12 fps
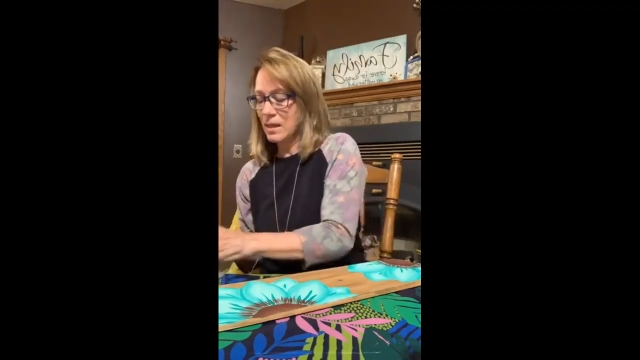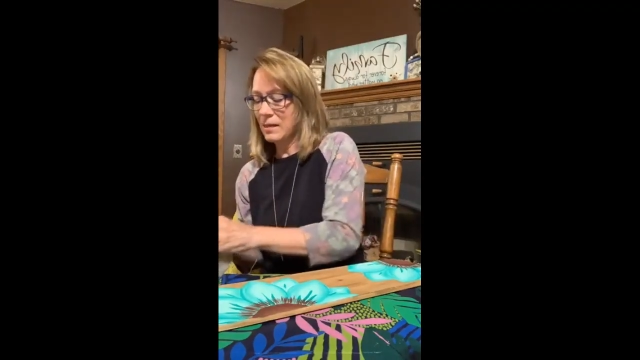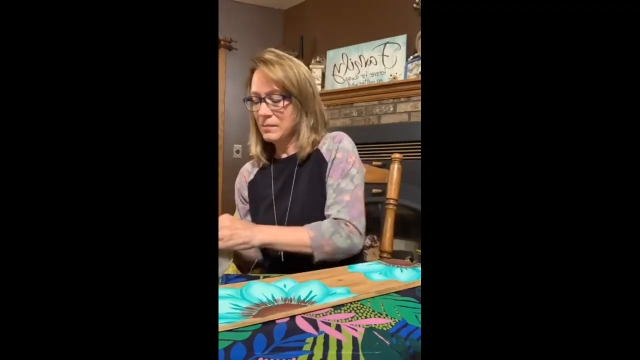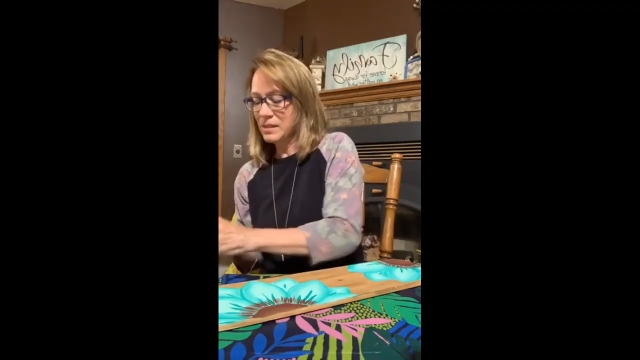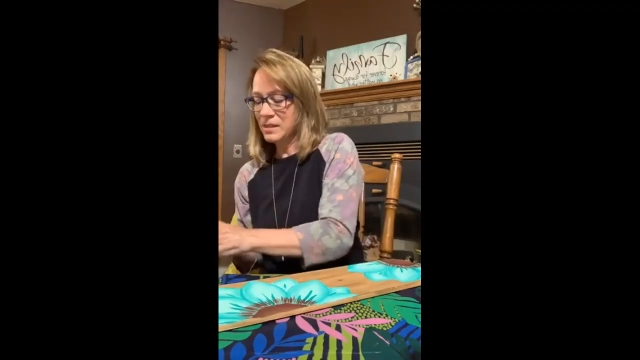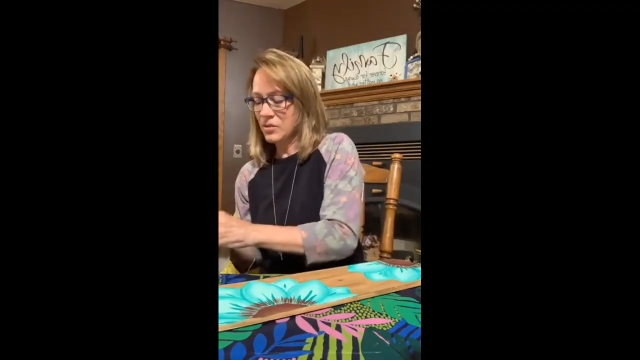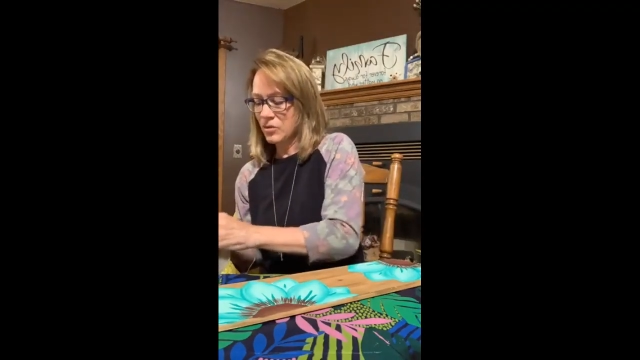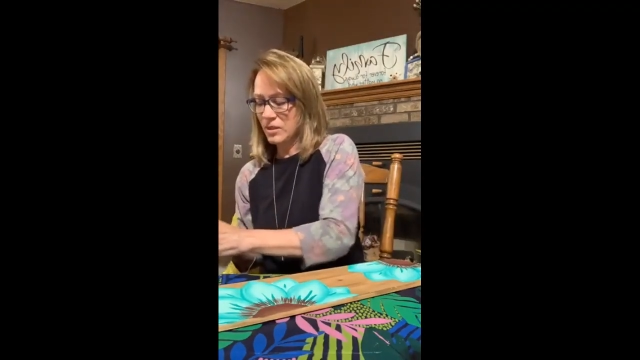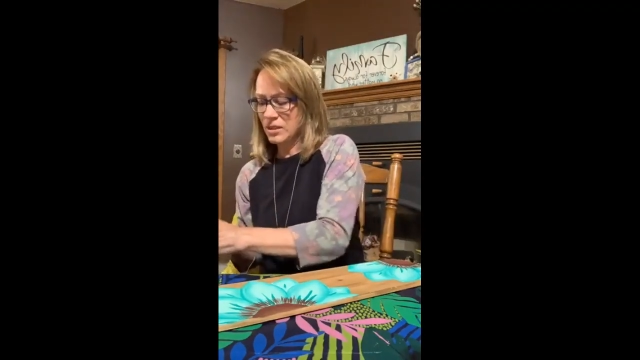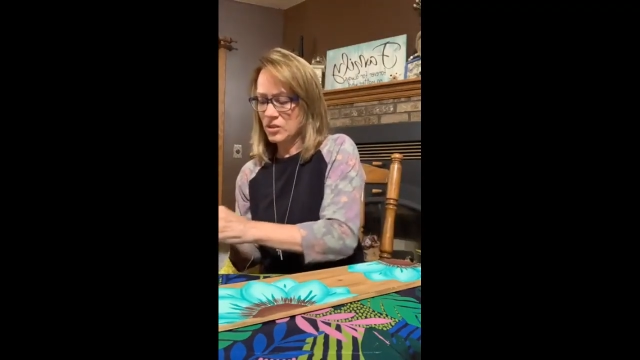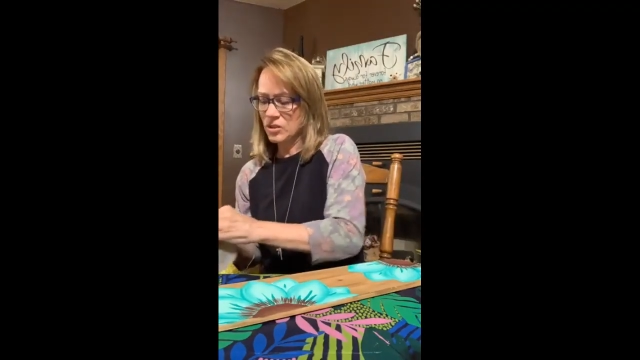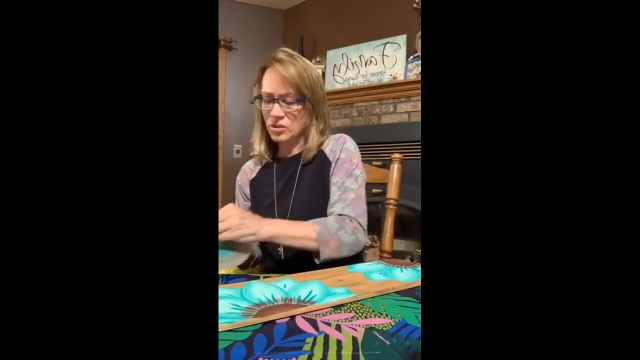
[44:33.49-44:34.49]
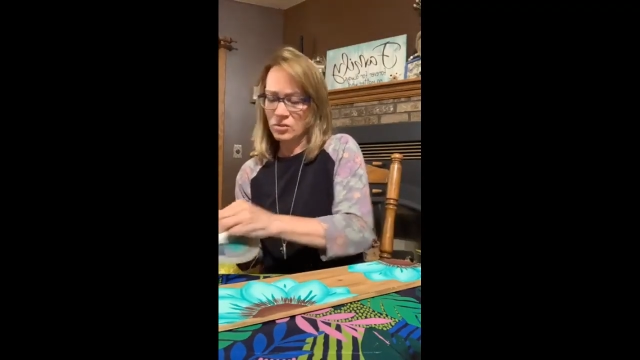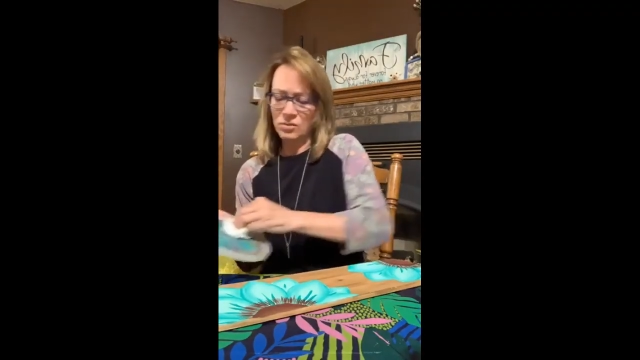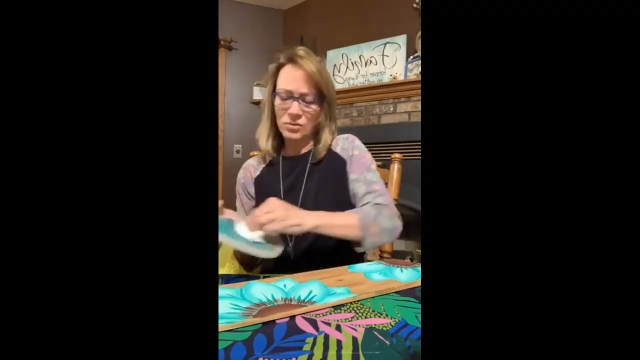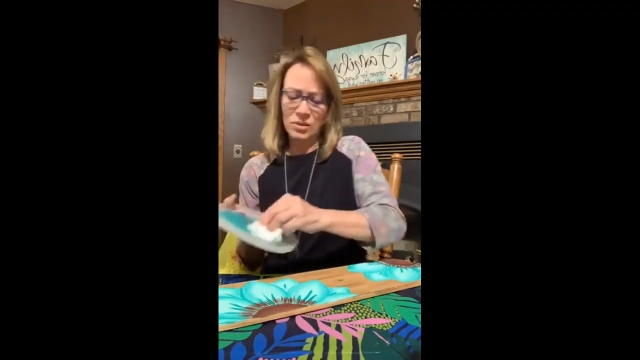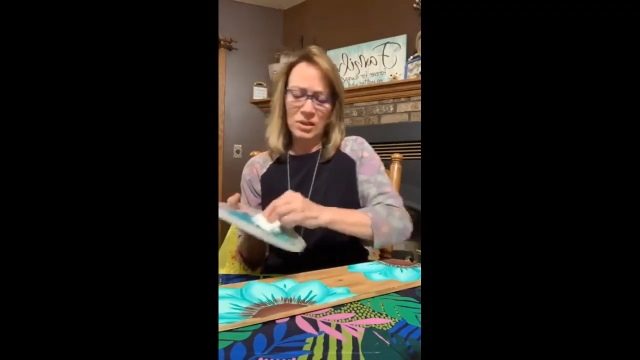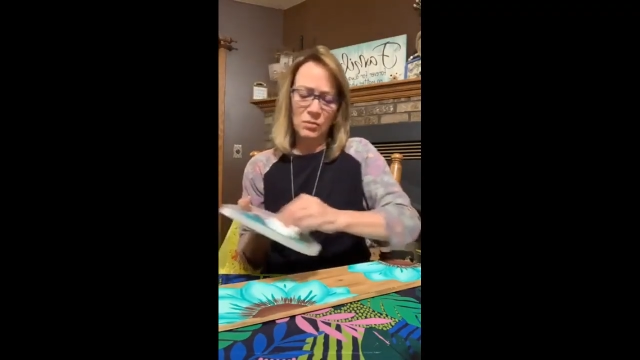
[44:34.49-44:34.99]
I'm just going to
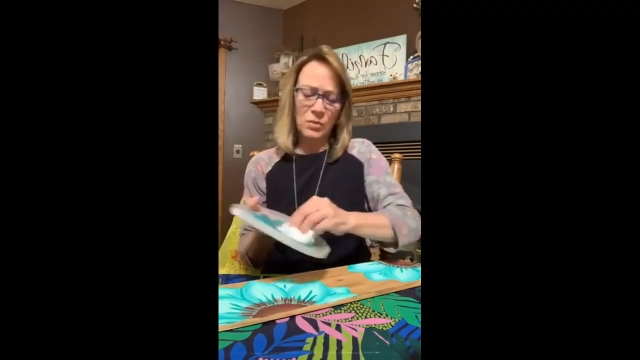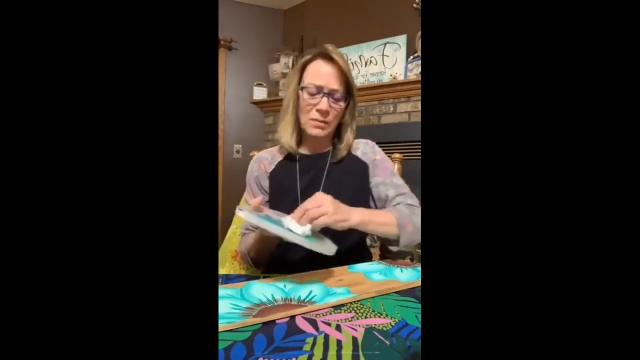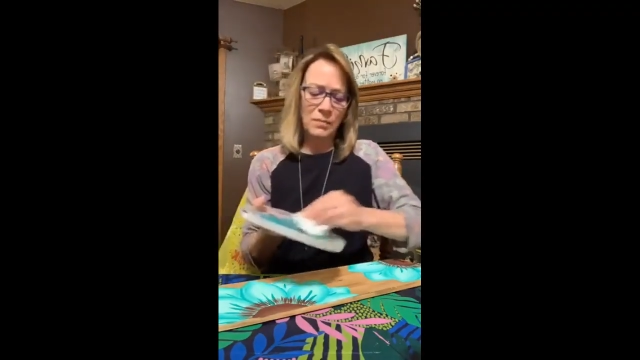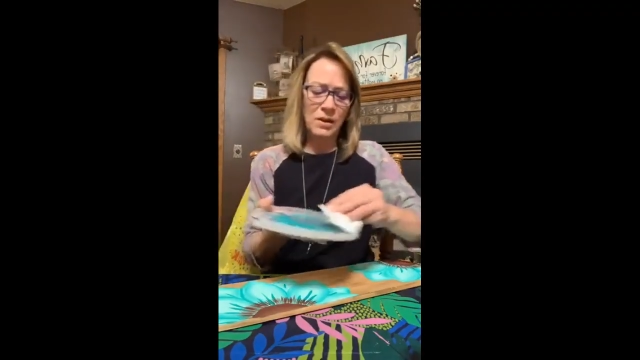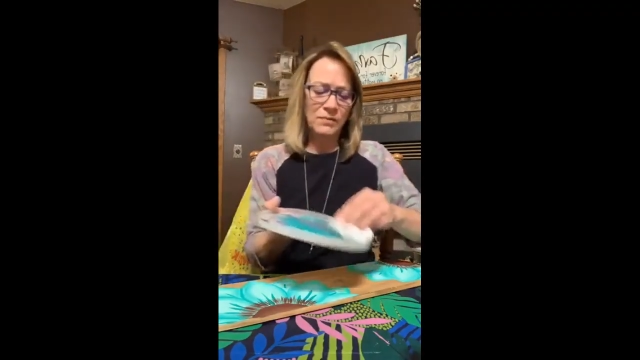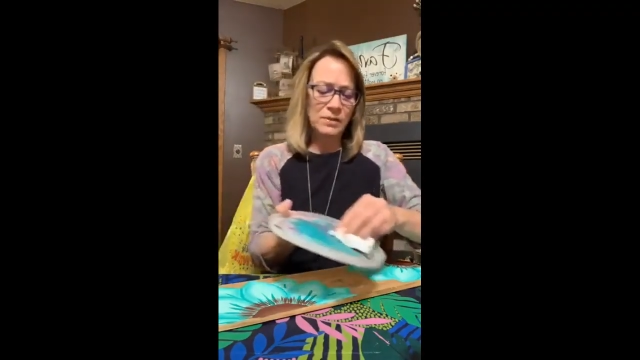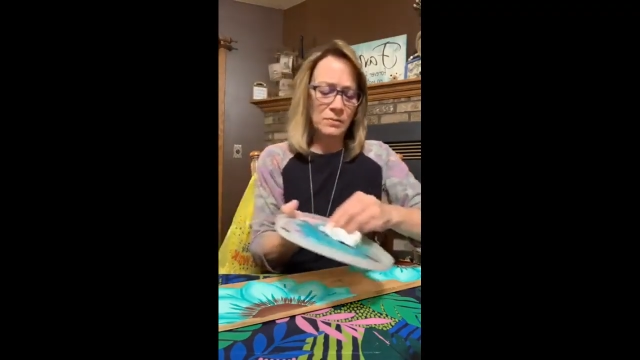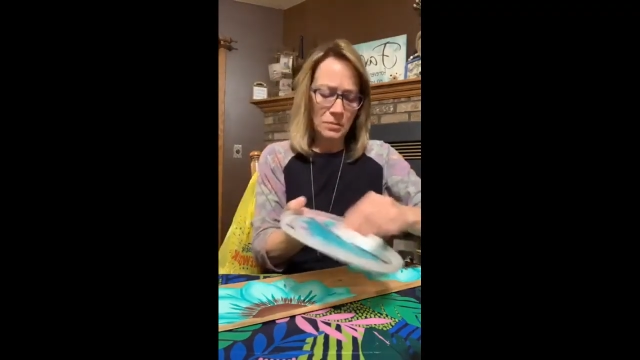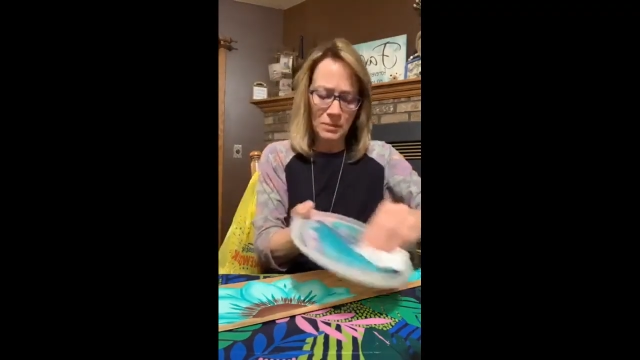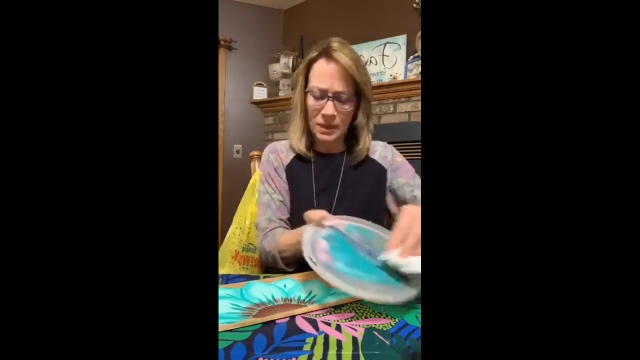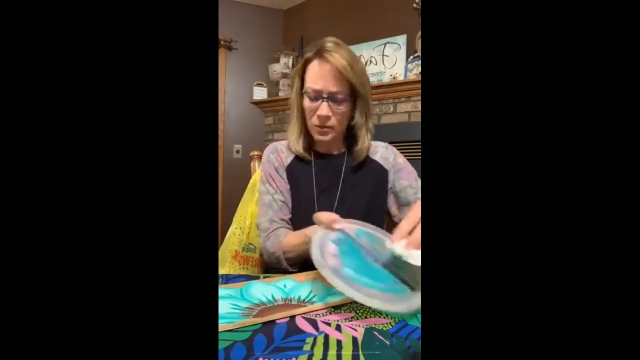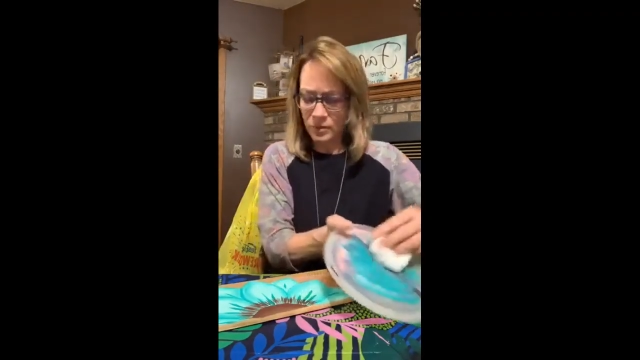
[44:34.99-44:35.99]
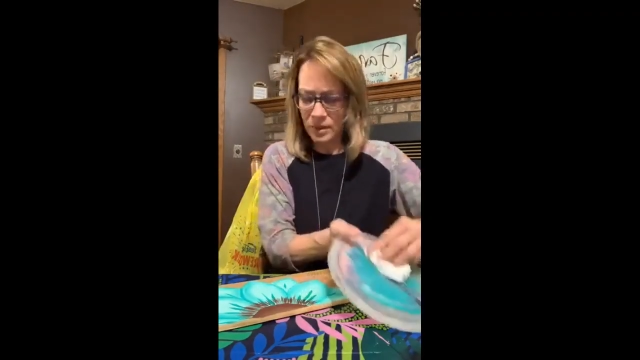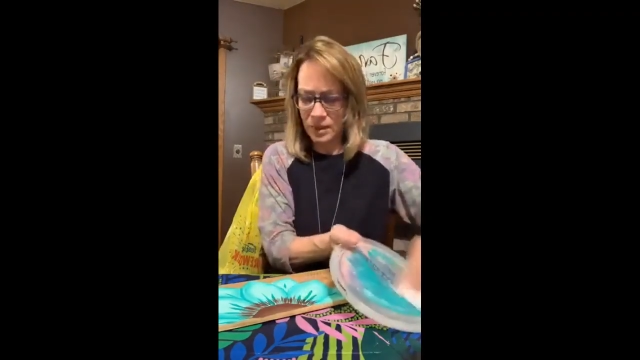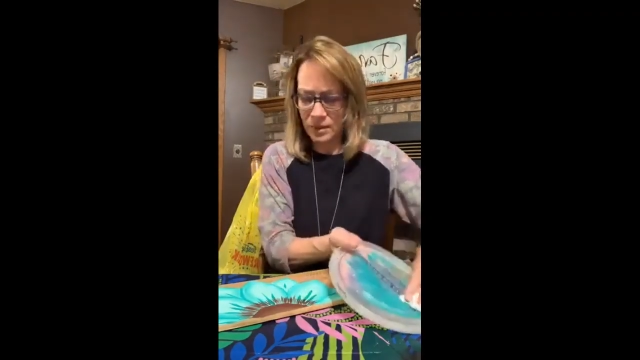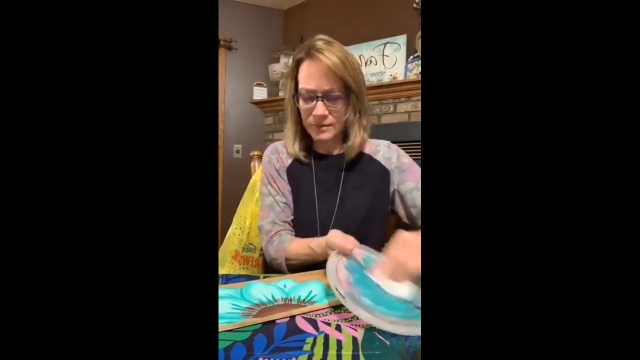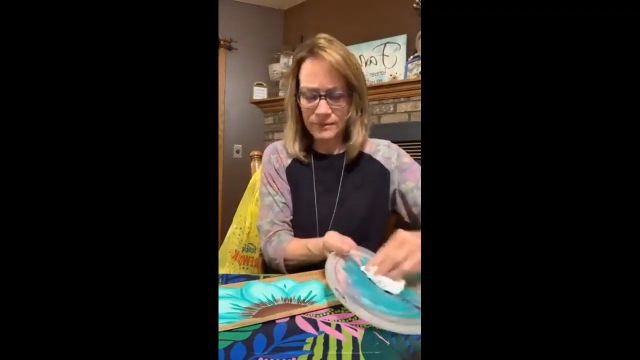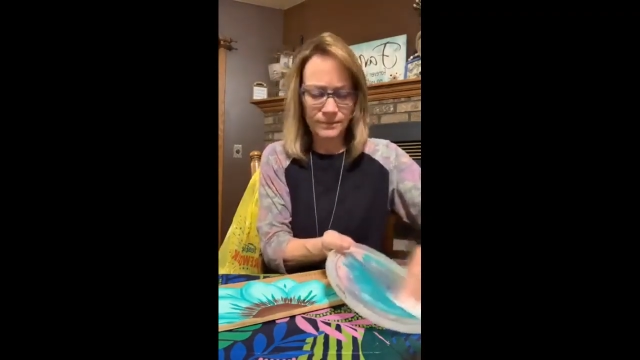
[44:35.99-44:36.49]
try and wipe off some of my
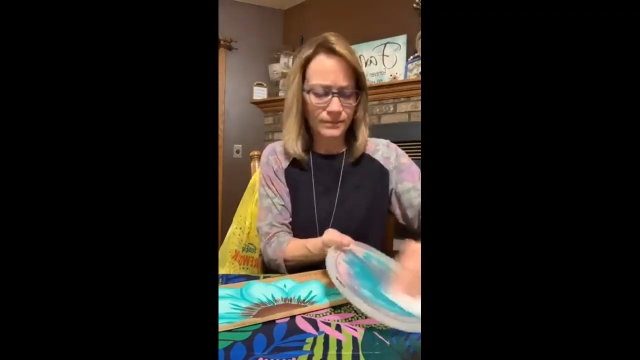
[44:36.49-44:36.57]
green.